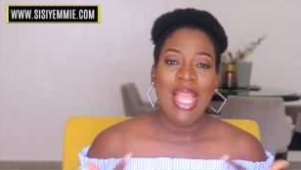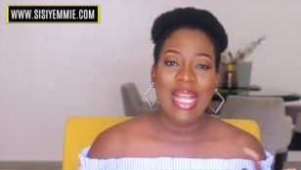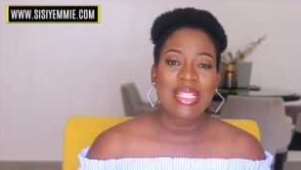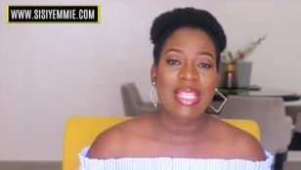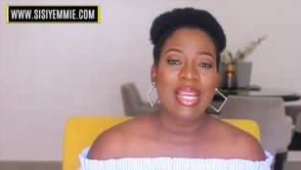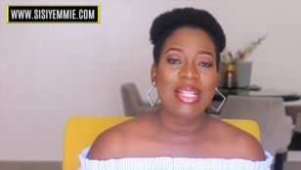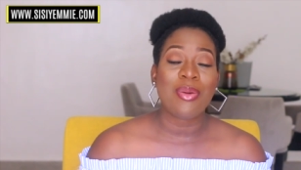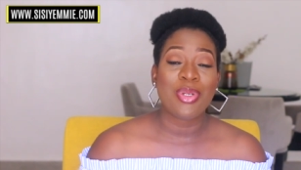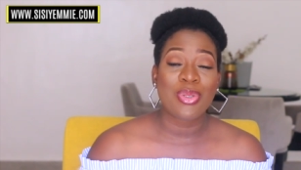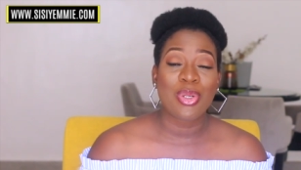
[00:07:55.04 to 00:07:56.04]
I decided
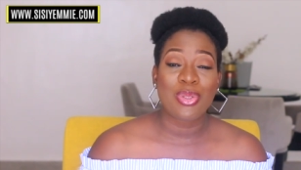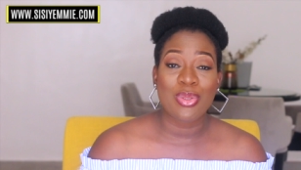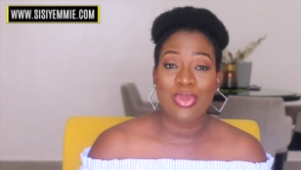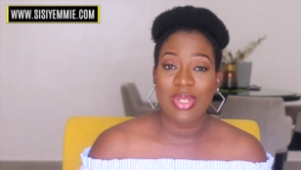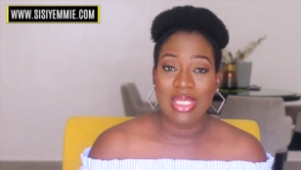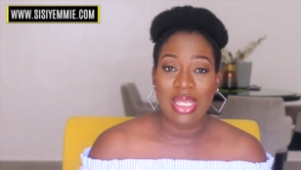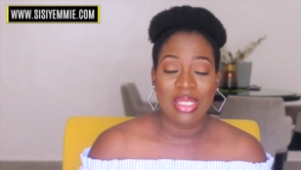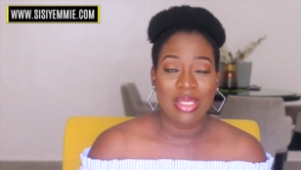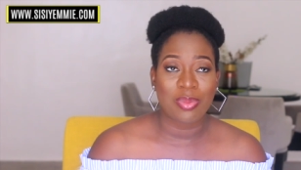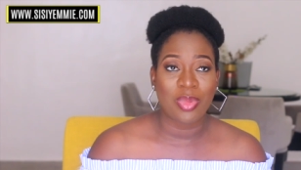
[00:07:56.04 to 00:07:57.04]
I was going to do a
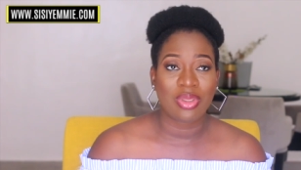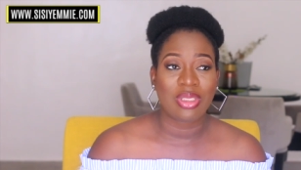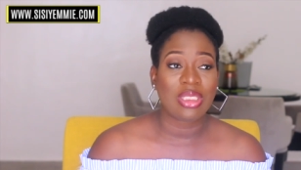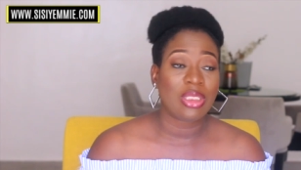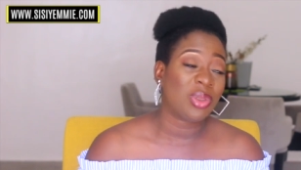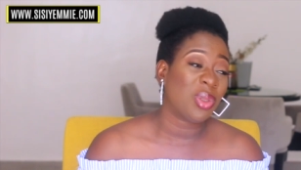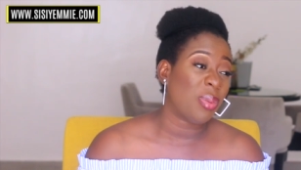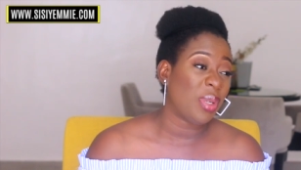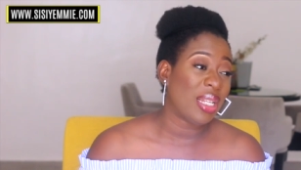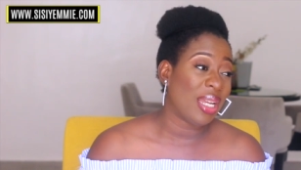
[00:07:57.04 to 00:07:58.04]
test, but it
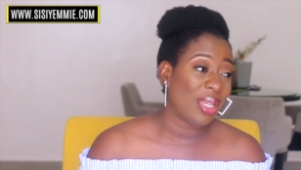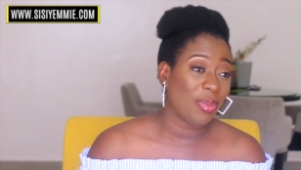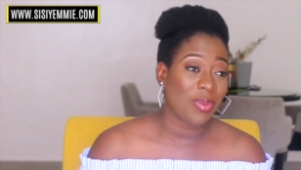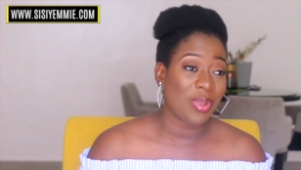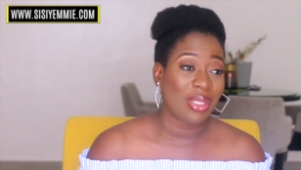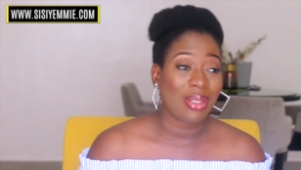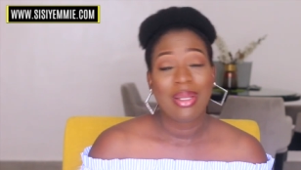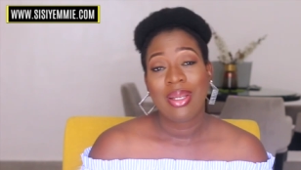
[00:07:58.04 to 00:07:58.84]
took me like maybe